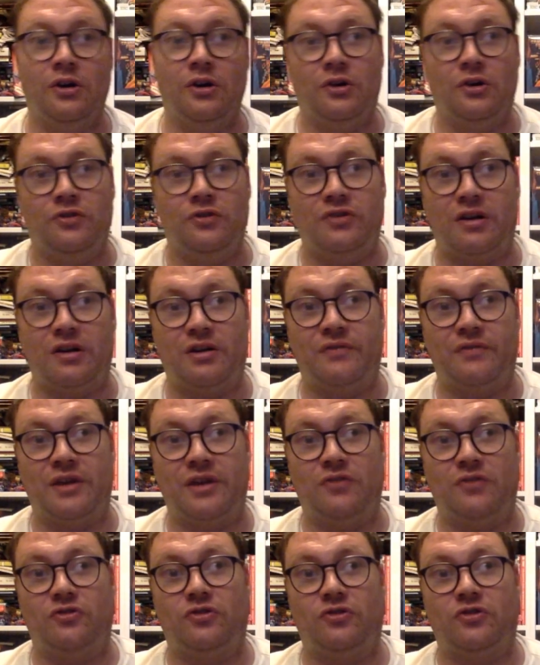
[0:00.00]

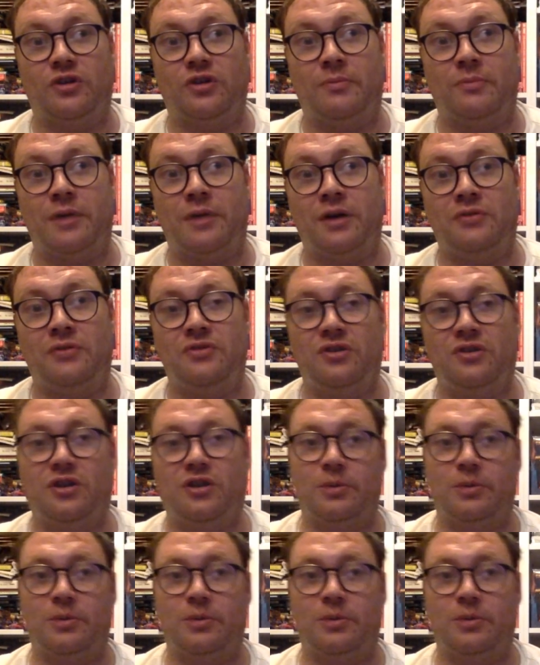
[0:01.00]
Terraventure's Commander